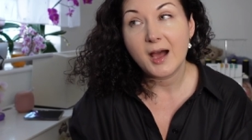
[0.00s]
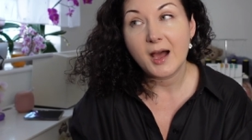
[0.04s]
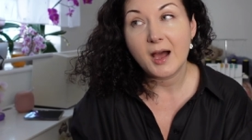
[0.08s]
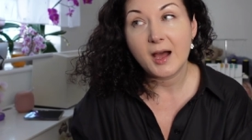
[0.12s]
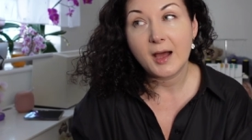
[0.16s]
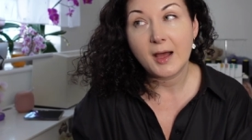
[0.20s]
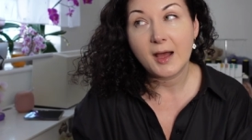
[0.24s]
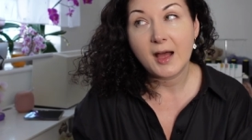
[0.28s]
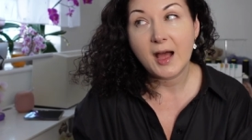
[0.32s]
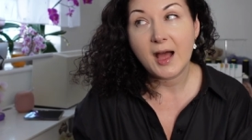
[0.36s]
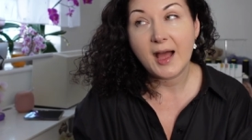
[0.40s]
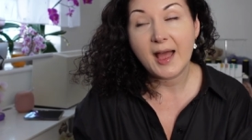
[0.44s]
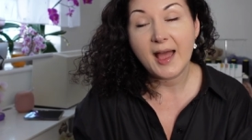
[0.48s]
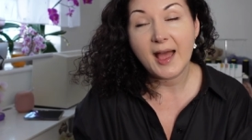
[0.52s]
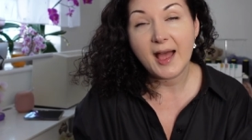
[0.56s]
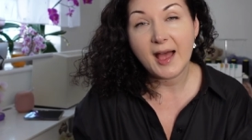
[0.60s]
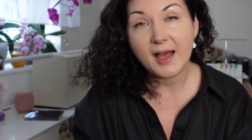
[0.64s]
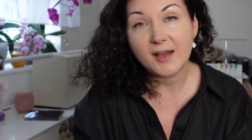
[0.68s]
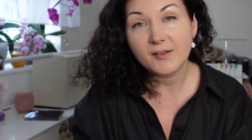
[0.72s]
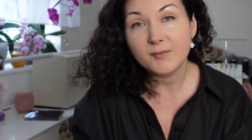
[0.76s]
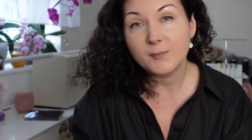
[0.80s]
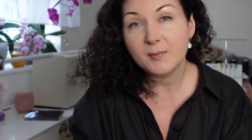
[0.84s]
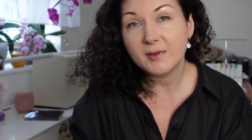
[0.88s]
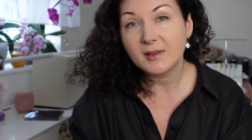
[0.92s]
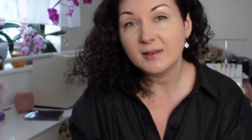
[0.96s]
Uh, I
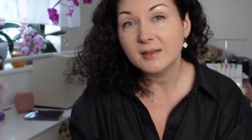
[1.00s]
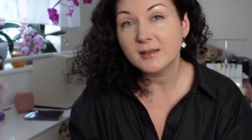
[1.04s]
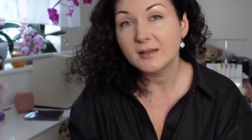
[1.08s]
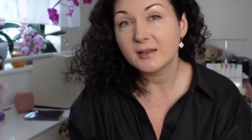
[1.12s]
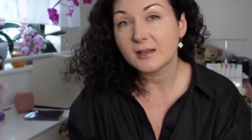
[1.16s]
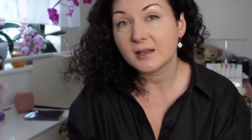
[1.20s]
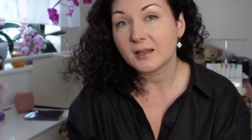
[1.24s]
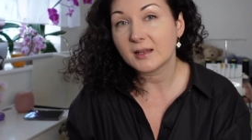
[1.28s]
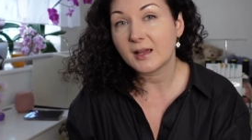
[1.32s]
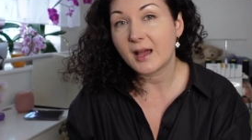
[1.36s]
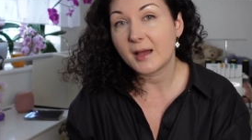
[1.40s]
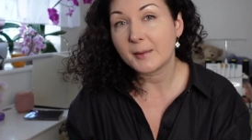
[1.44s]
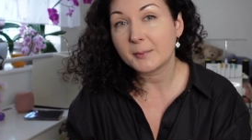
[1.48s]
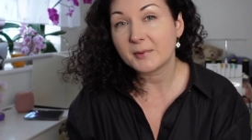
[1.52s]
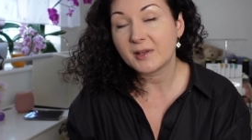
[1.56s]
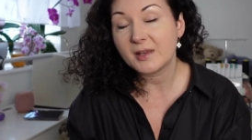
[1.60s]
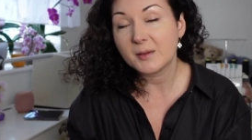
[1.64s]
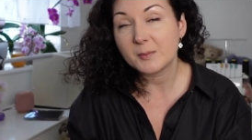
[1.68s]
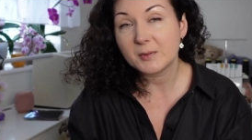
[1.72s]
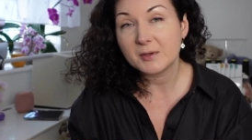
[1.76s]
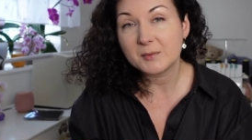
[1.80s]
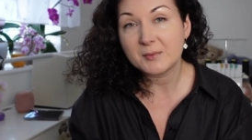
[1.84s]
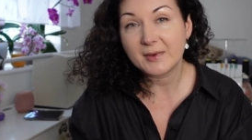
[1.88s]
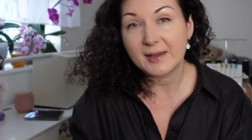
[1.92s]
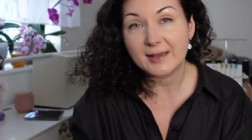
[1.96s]
have been
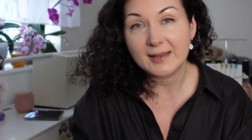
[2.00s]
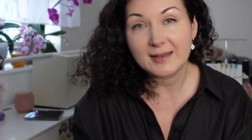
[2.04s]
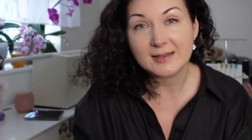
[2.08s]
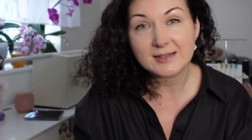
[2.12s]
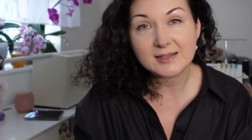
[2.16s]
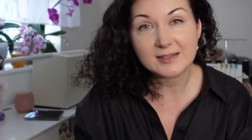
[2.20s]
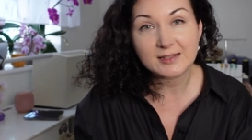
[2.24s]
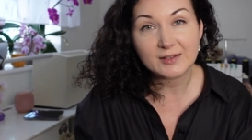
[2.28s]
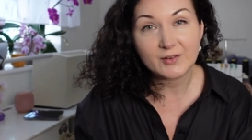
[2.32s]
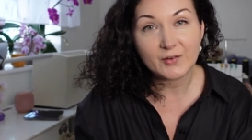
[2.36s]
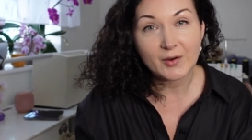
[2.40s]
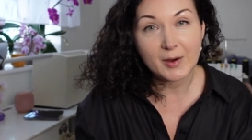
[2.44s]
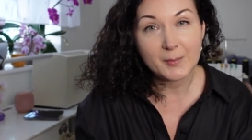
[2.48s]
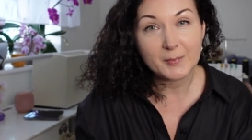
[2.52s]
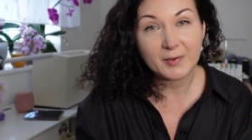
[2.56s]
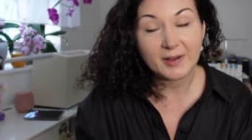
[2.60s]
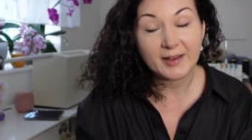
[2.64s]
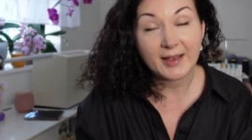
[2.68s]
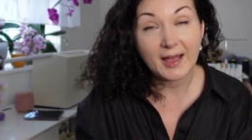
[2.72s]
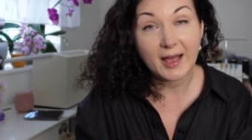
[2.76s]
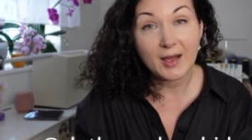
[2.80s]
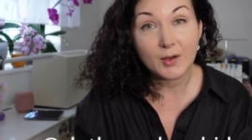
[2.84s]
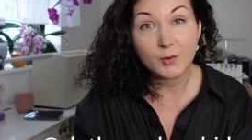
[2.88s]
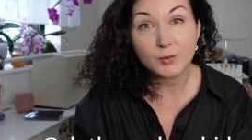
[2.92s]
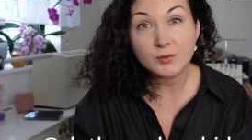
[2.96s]
upkeeping my Instagram
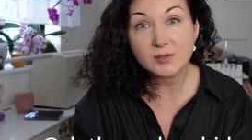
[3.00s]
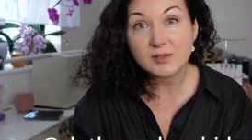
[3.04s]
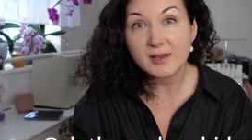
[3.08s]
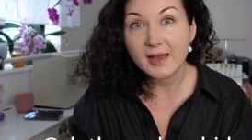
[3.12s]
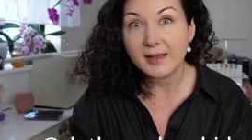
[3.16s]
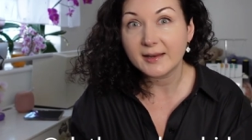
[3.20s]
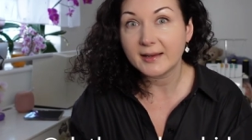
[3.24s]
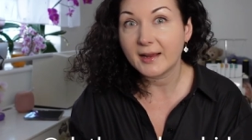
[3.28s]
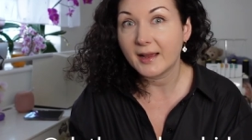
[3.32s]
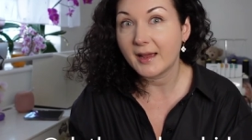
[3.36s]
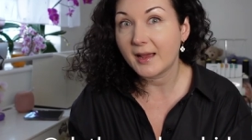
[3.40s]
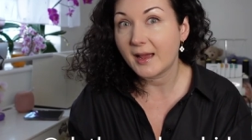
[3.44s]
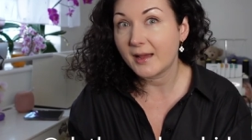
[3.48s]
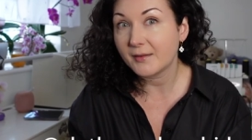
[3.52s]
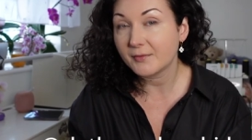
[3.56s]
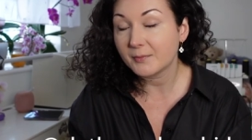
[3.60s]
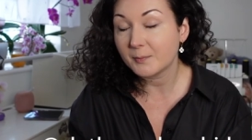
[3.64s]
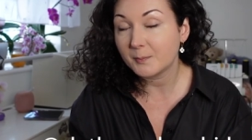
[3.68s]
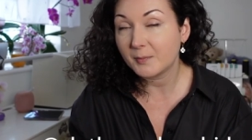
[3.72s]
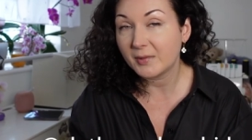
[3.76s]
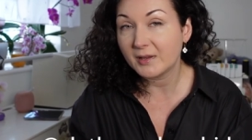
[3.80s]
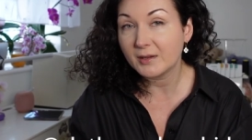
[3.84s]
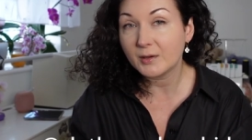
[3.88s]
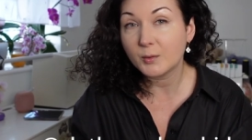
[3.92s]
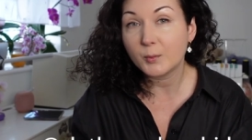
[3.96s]
account and I have
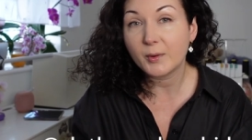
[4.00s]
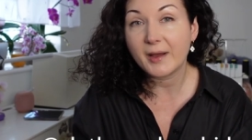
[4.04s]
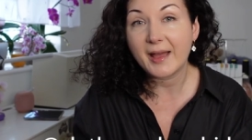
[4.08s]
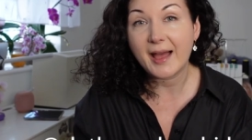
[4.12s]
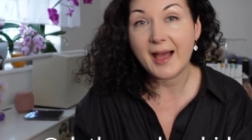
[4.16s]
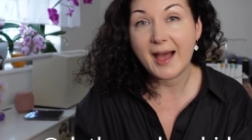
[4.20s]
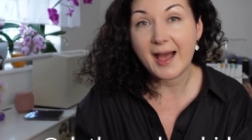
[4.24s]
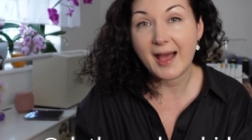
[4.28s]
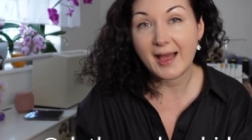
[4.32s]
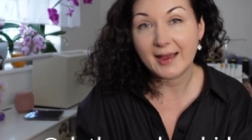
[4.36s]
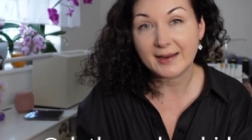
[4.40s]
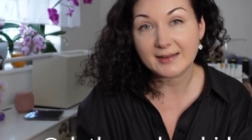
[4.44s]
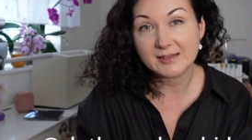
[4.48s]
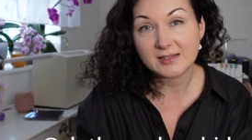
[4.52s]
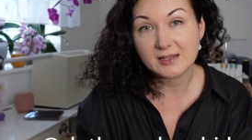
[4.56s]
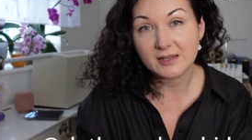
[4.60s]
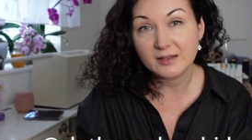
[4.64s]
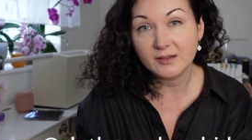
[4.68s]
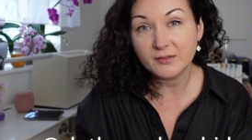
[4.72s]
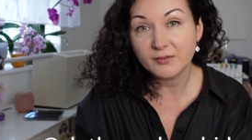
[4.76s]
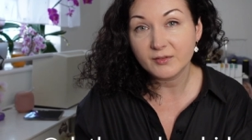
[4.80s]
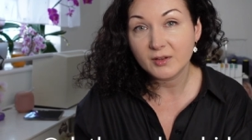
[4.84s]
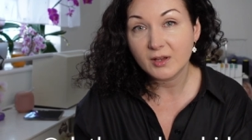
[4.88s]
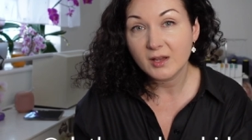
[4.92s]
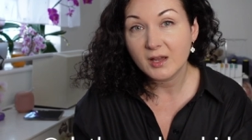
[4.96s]
been quite
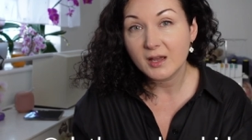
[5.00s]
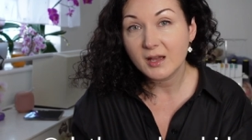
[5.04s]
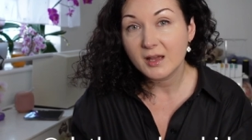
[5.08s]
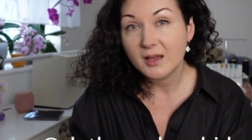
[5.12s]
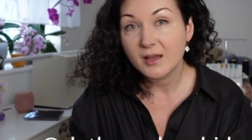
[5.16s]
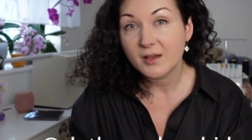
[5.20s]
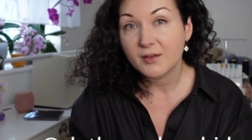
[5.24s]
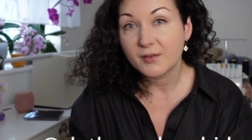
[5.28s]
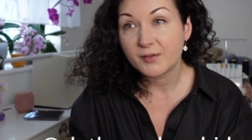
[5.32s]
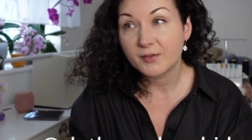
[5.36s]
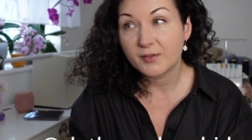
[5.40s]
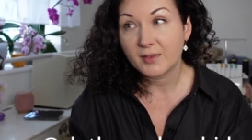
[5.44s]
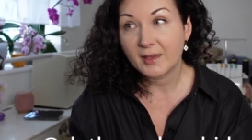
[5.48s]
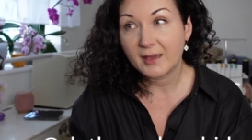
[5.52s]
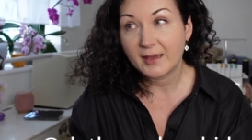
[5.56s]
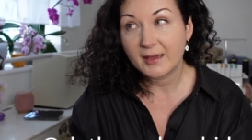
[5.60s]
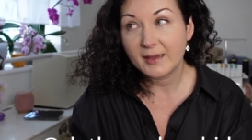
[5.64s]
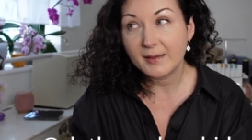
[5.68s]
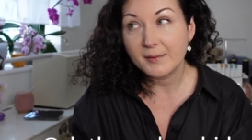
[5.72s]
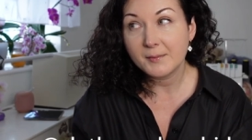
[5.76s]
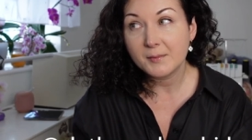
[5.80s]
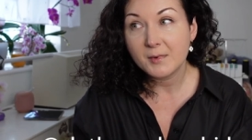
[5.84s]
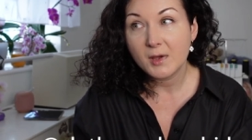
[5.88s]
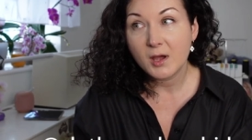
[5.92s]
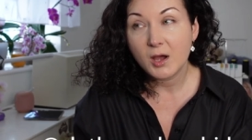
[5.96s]
active
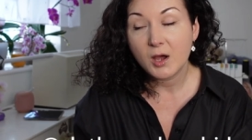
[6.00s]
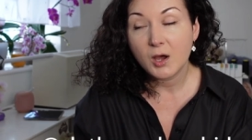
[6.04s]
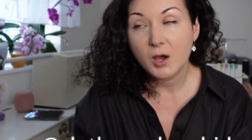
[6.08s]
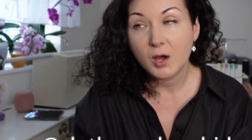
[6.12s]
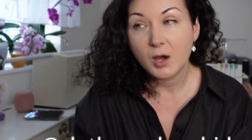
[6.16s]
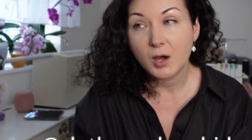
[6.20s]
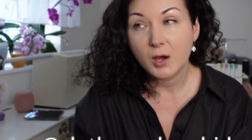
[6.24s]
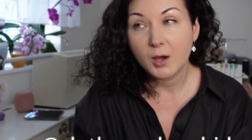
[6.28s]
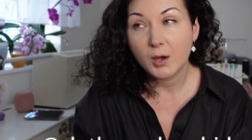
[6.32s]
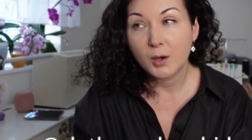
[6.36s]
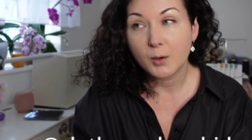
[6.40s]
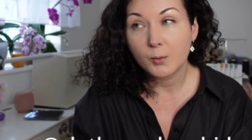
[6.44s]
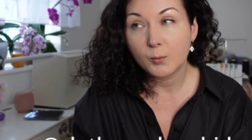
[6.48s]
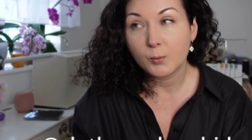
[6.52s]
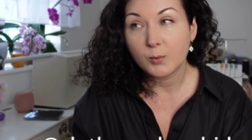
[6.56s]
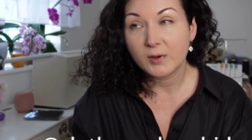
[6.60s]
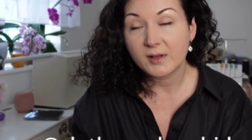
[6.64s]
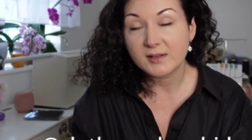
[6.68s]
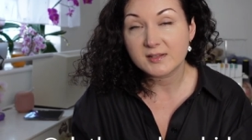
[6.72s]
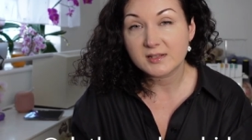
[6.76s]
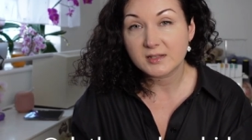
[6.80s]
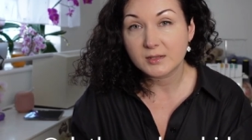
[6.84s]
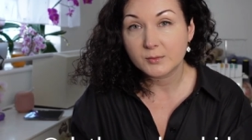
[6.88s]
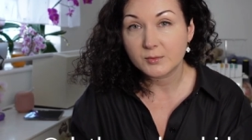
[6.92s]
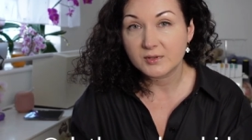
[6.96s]
there uh,
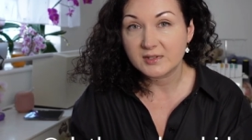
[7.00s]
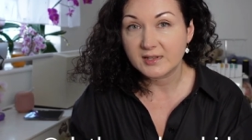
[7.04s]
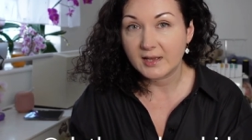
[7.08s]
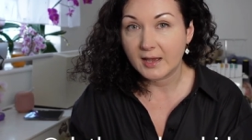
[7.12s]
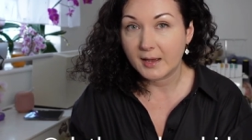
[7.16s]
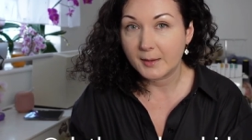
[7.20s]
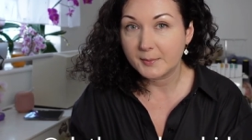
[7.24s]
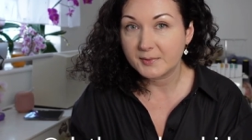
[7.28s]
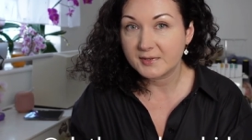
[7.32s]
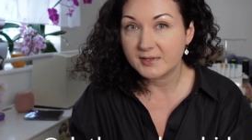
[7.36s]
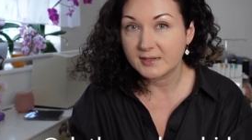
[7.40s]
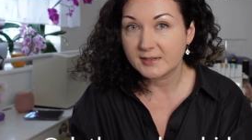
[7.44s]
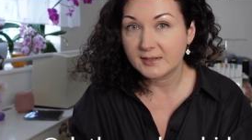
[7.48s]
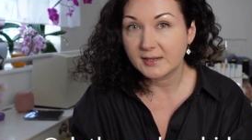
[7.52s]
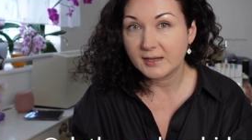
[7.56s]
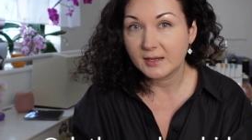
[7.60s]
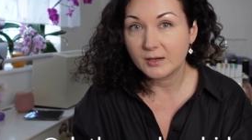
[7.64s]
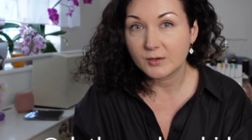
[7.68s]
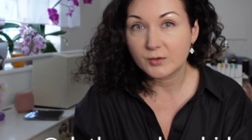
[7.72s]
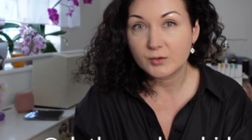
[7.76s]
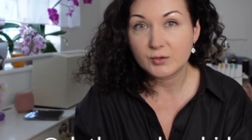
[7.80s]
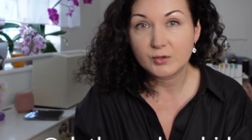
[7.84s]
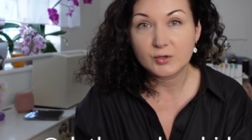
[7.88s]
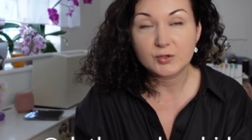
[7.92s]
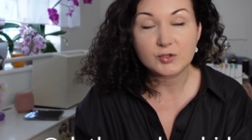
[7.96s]
whilst I was absent
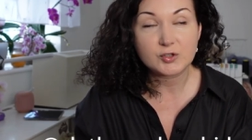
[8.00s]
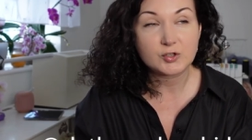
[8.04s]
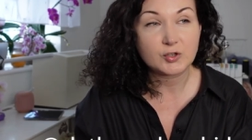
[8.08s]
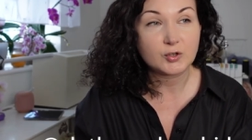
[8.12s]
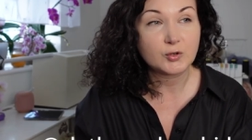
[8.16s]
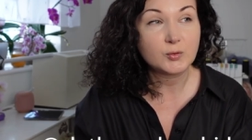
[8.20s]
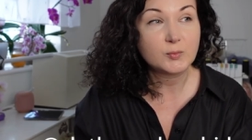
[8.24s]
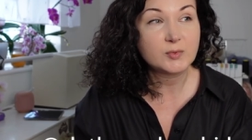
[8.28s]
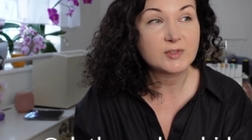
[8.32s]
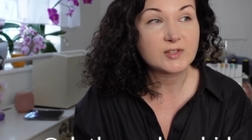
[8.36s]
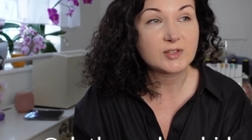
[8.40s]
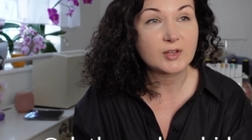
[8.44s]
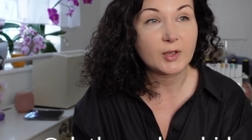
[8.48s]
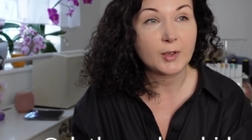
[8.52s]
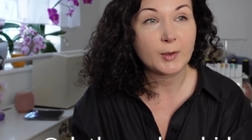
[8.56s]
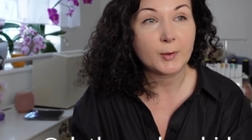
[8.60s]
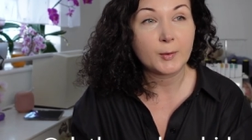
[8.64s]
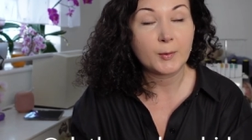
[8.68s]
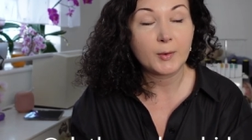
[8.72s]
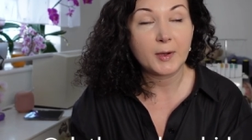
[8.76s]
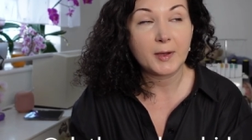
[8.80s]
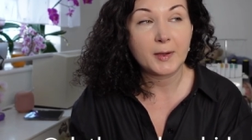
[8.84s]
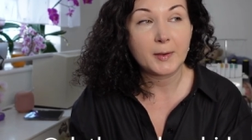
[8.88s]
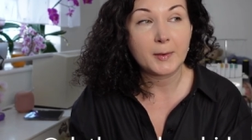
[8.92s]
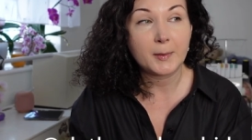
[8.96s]
here on YouTube.
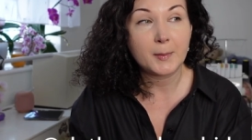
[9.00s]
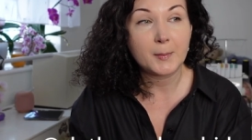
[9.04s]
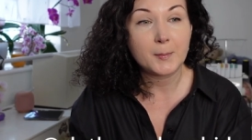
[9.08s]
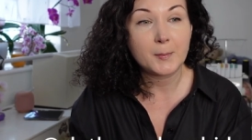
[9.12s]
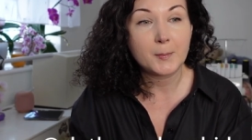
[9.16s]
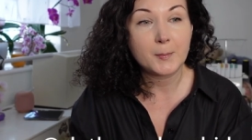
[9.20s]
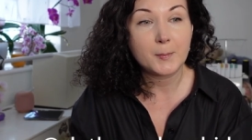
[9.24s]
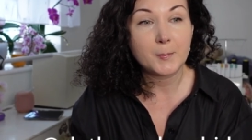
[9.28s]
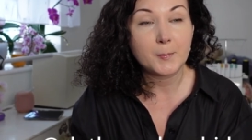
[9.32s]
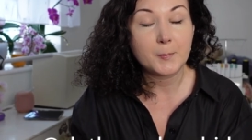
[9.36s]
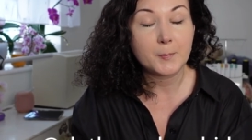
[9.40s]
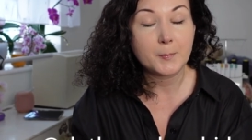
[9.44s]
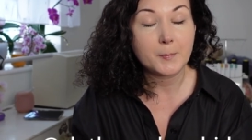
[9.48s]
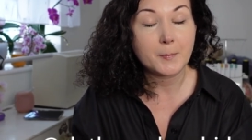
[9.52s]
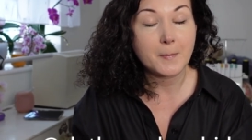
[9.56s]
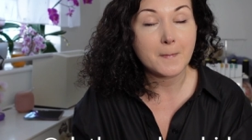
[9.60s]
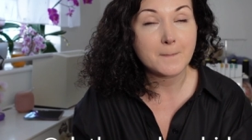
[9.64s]
So um,